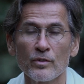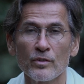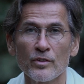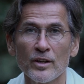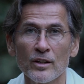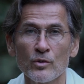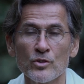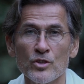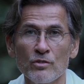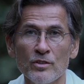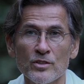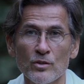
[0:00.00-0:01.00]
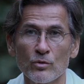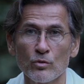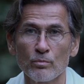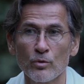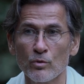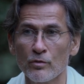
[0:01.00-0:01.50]
their longevity or to
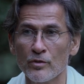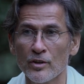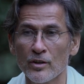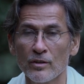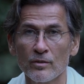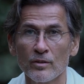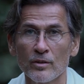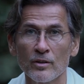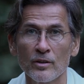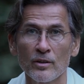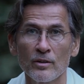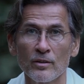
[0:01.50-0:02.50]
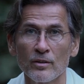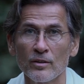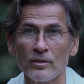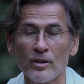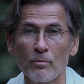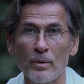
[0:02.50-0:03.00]
prove their in
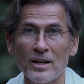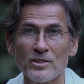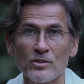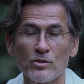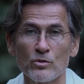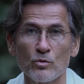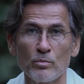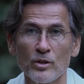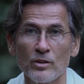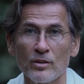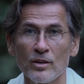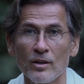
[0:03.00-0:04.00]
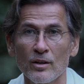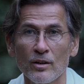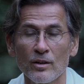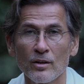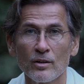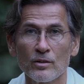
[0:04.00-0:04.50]
incapacity to be,
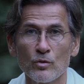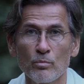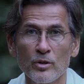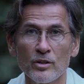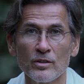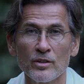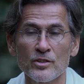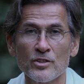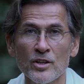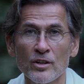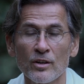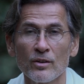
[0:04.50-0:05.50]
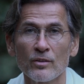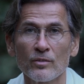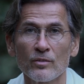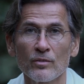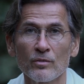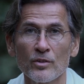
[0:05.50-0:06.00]
to be in sync
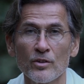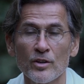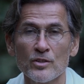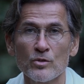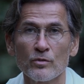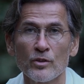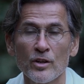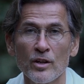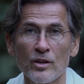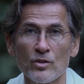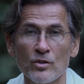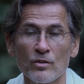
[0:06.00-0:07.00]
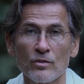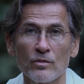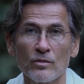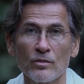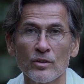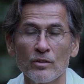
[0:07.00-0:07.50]
with the rest of creation,
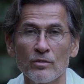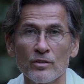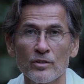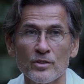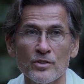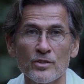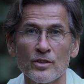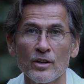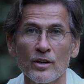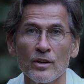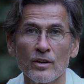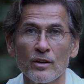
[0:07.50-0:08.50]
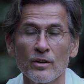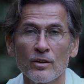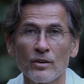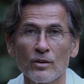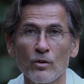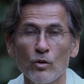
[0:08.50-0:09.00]
given this
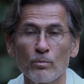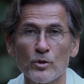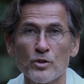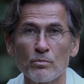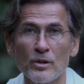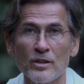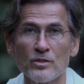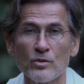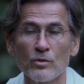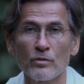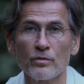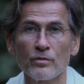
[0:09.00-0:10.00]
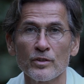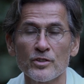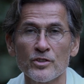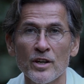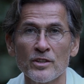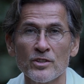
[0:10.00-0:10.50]
whole possibility of uh,
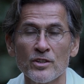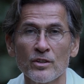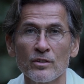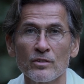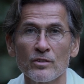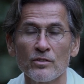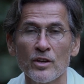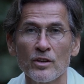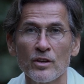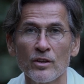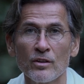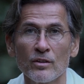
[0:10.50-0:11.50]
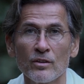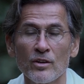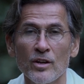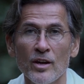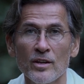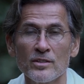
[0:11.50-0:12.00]
sensing, thinking,
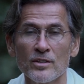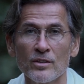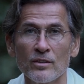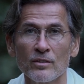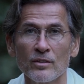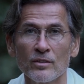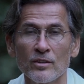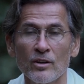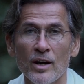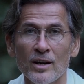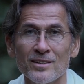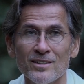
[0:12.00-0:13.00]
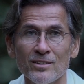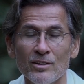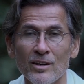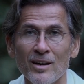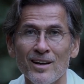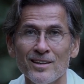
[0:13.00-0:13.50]
creating, interacting,
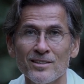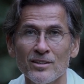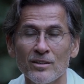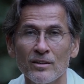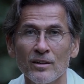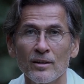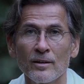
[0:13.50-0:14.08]
relating,